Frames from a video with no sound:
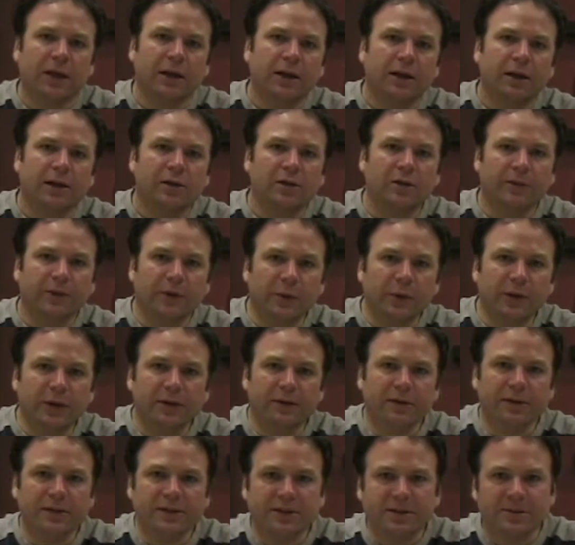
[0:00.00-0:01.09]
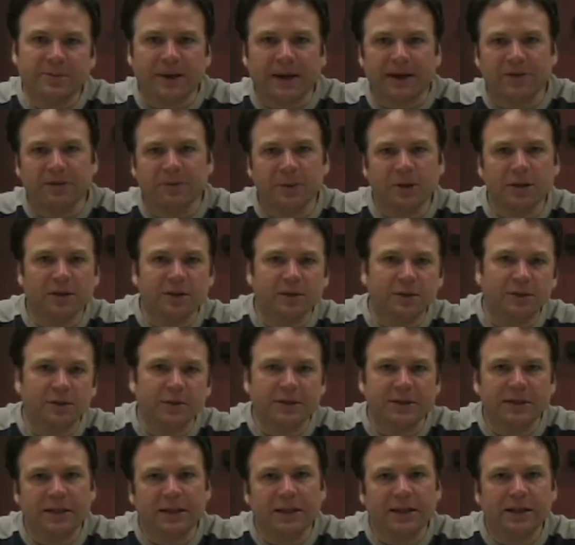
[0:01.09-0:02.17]
Hello everyone, this is Matthew Miller from
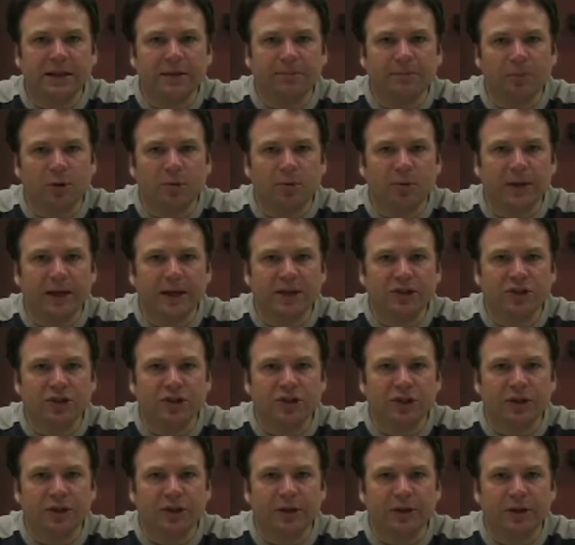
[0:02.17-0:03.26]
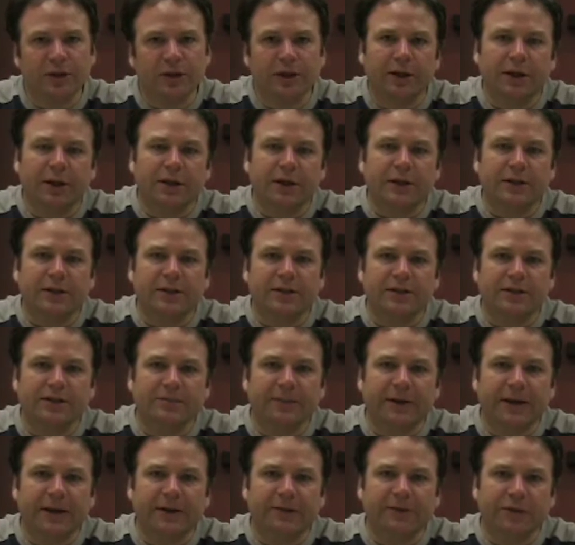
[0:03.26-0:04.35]
the ZDNet Mobile Gadgeteer. This is
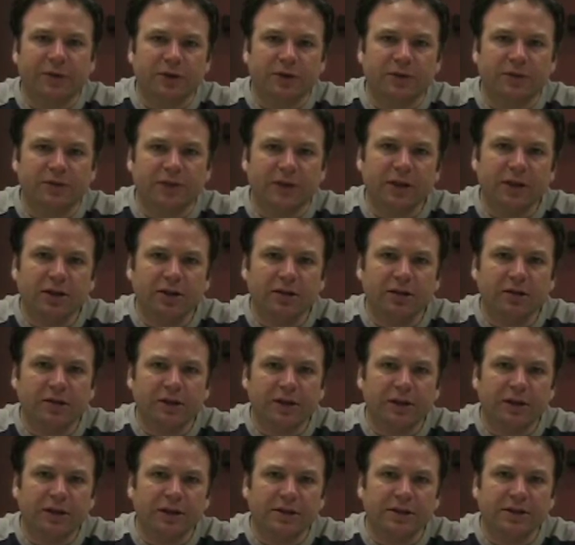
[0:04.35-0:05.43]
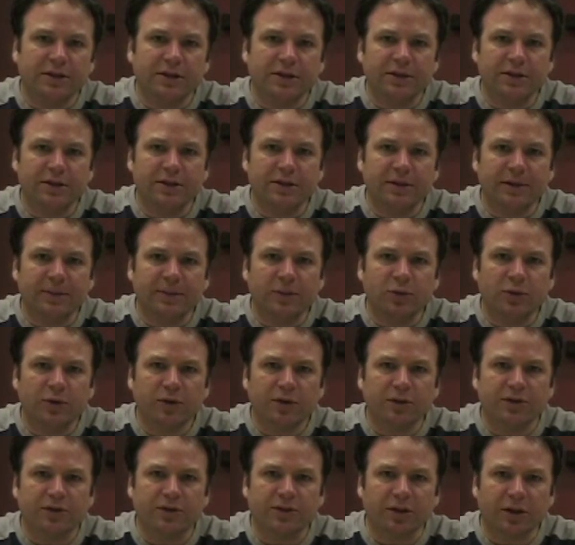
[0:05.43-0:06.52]
my first video in this series that I'm
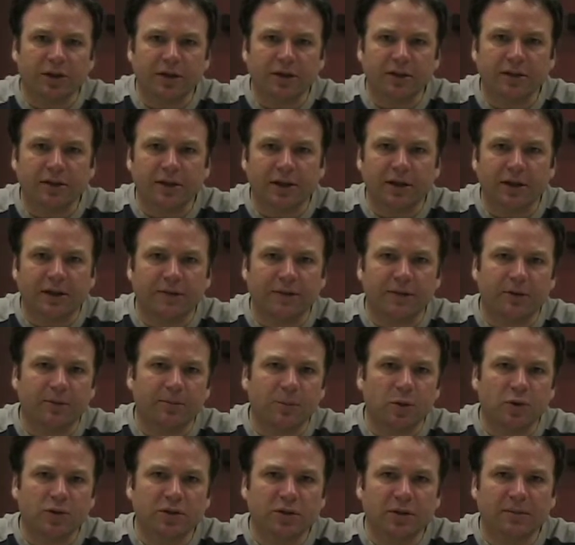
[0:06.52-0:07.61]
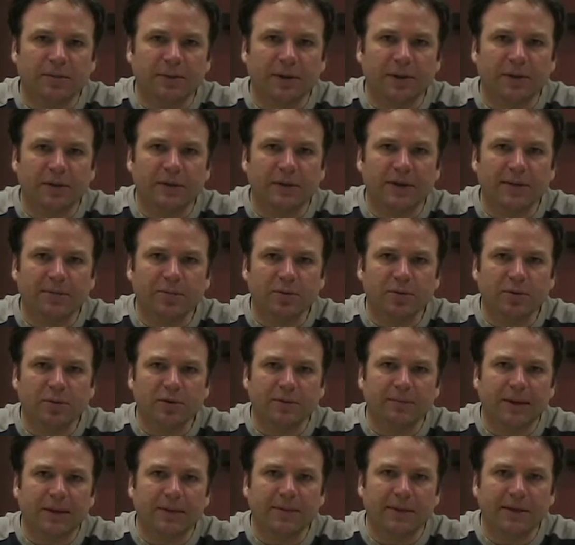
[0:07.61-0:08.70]
going to start for most of the month of April
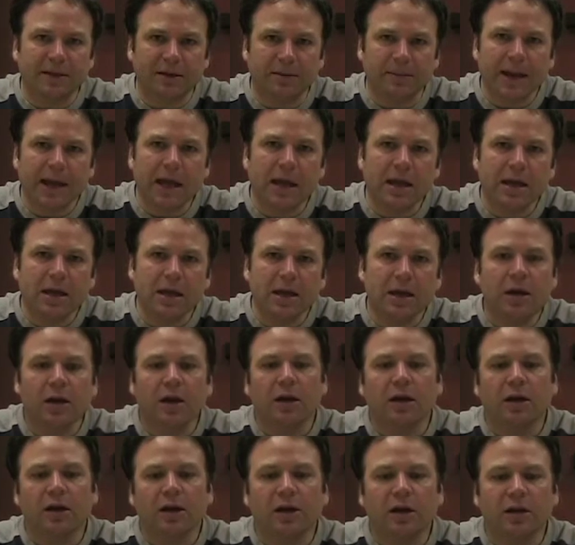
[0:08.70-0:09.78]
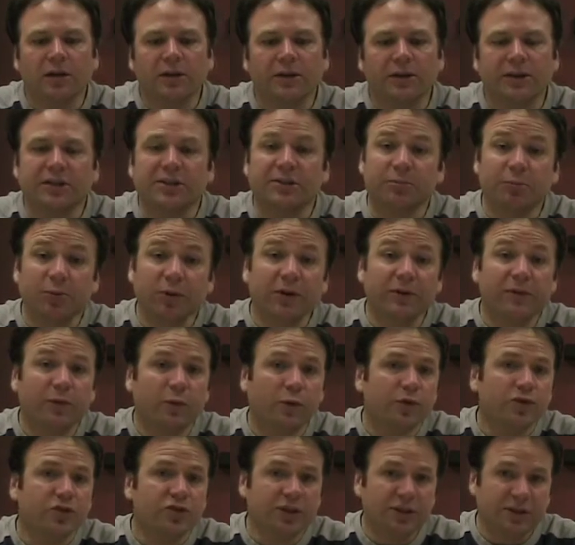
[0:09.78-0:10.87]
and maybe into May, called the Sprint
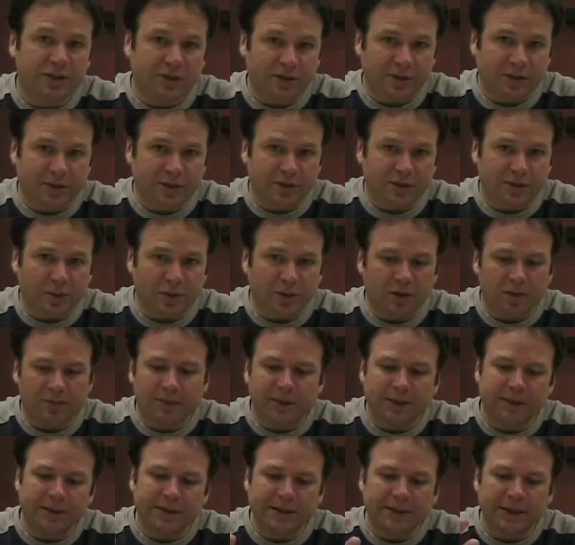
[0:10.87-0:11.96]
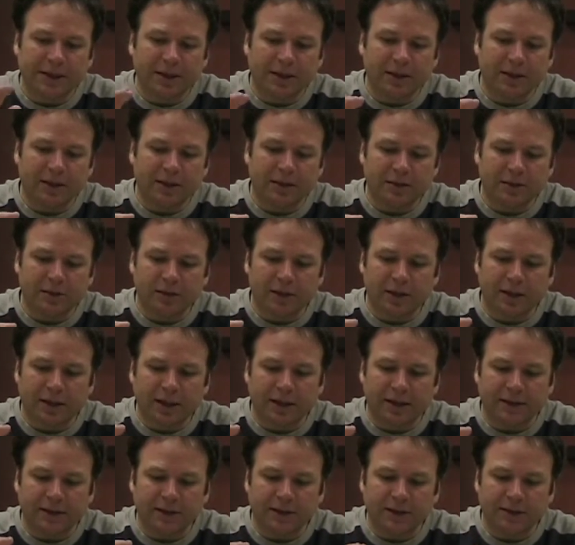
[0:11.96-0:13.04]
4G series, where I'm going to be taking a look
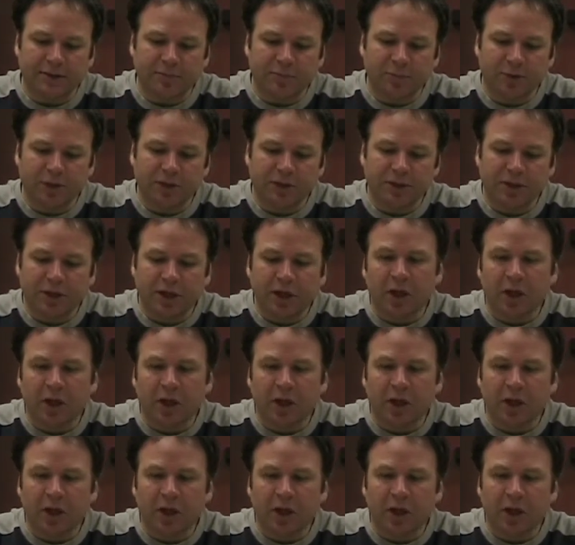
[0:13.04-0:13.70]
at the Sprint